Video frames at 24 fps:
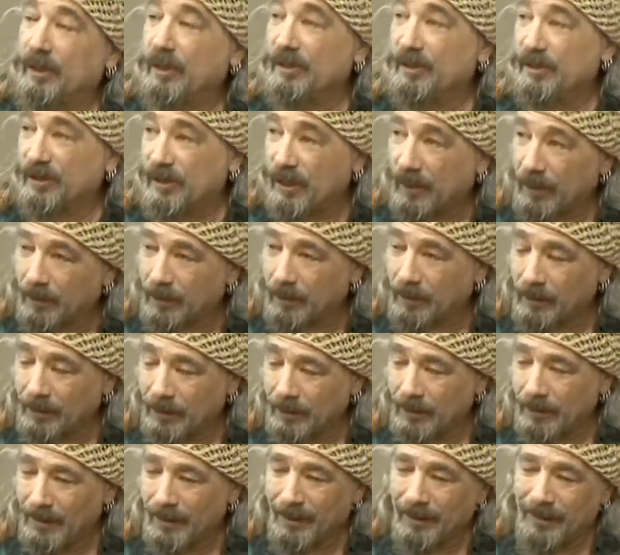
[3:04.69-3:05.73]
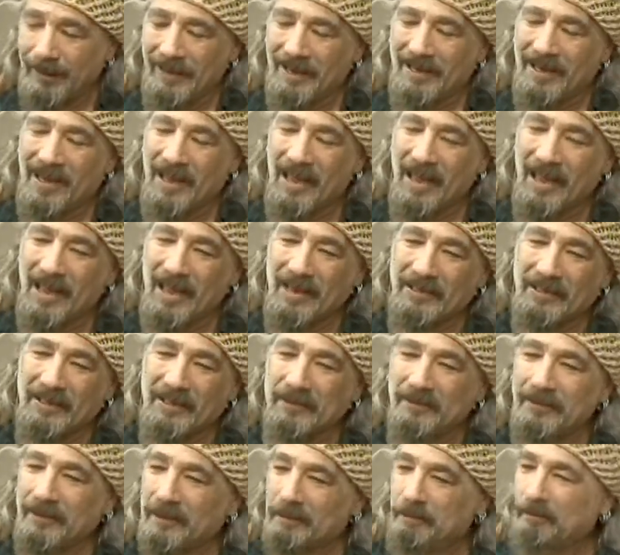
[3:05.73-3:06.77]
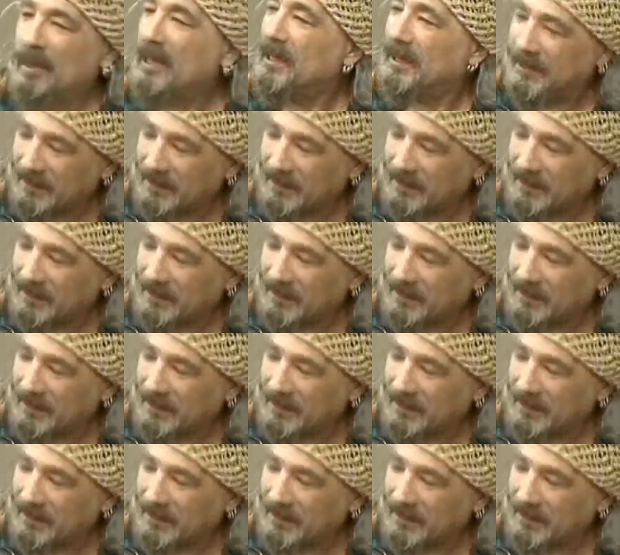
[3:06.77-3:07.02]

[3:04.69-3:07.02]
a singer and either a belly